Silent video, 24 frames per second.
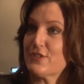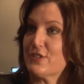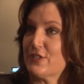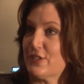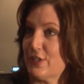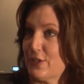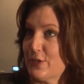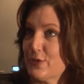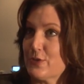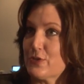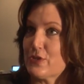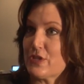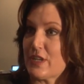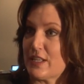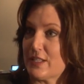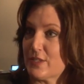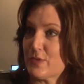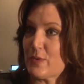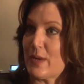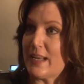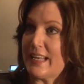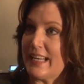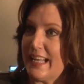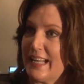
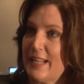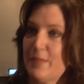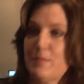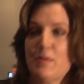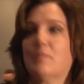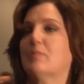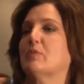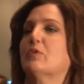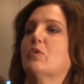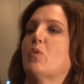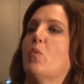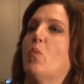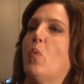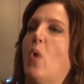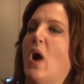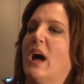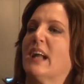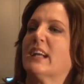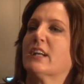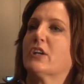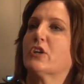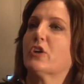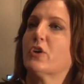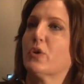solutions, right? Getting people to
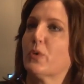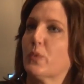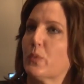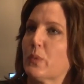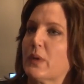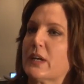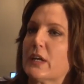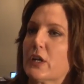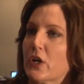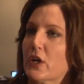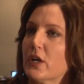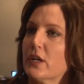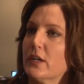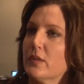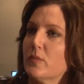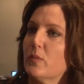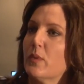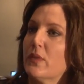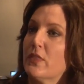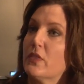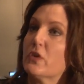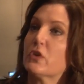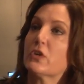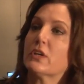want a career
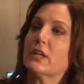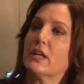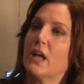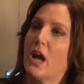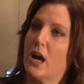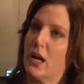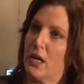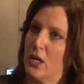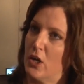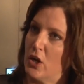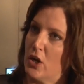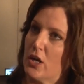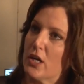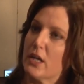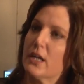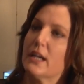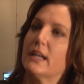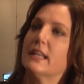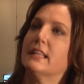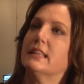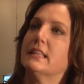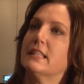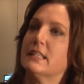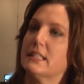when they're younger
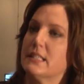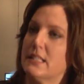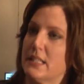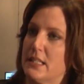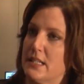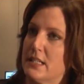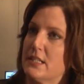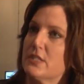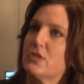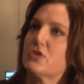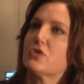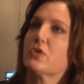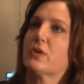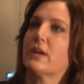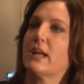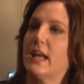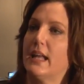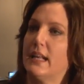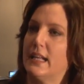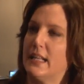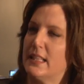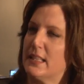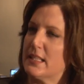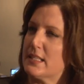in this industry
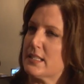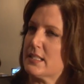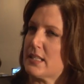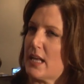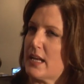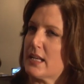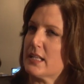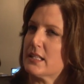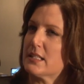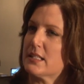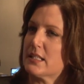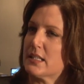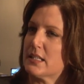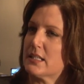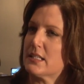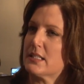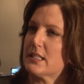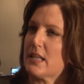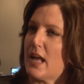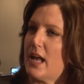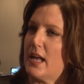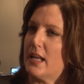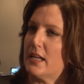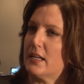and in the
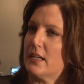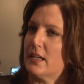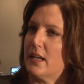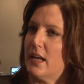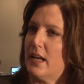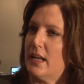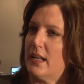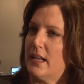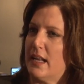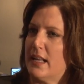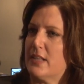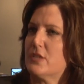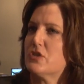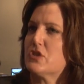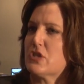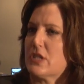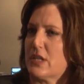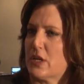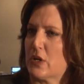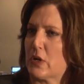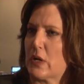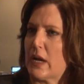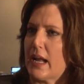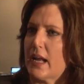sciences and
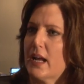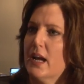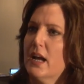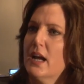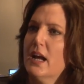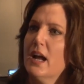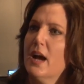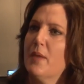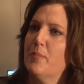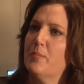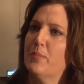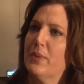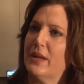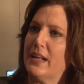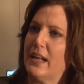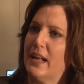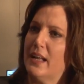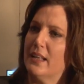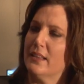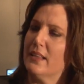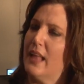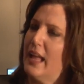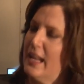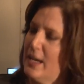engineering. But
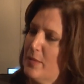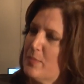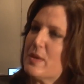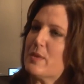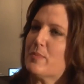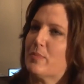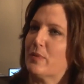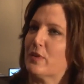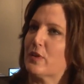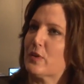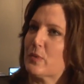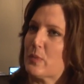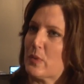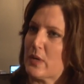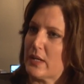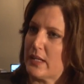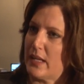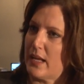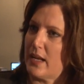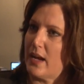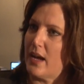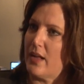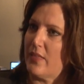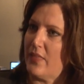a lot of people are
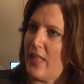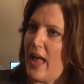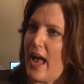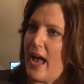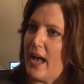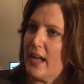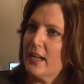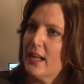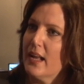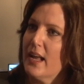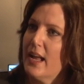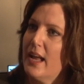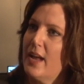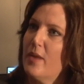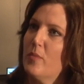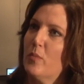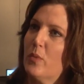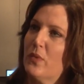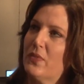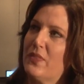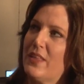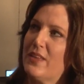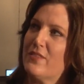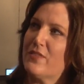working on that, and
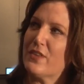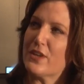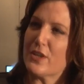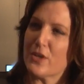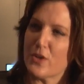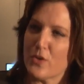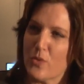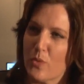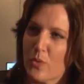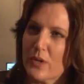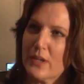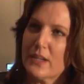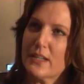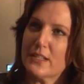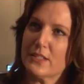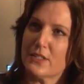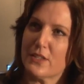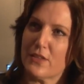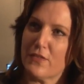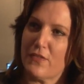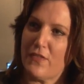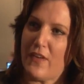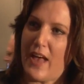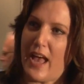what they've ignored is
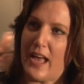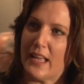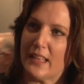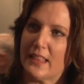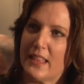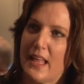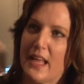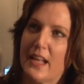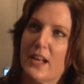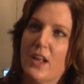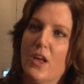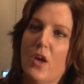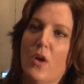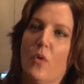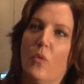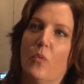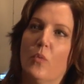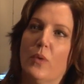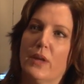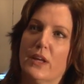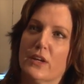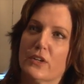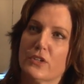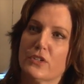the fact that
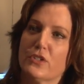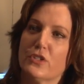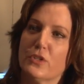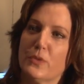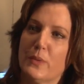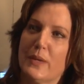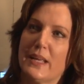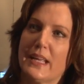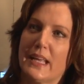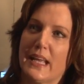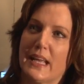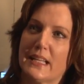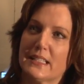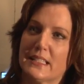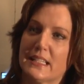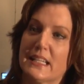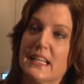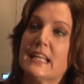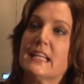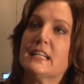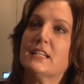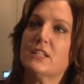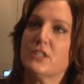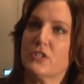we are doing as an
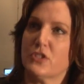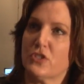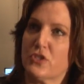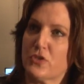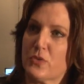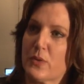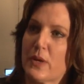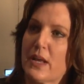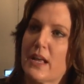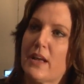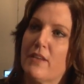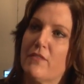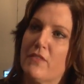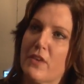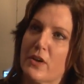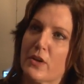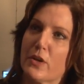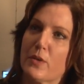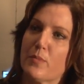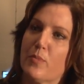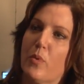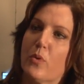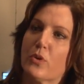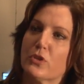industry a
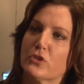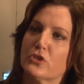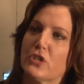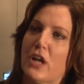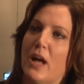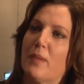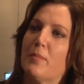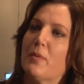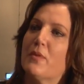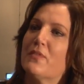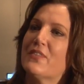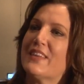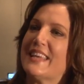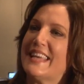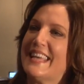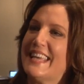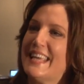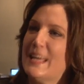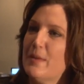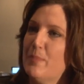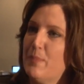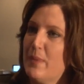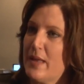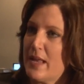very poor job of
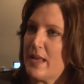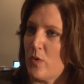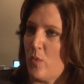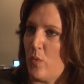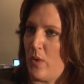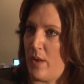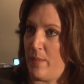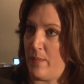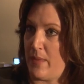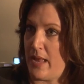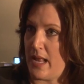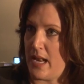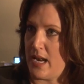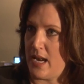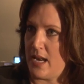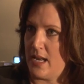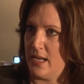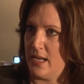keeping women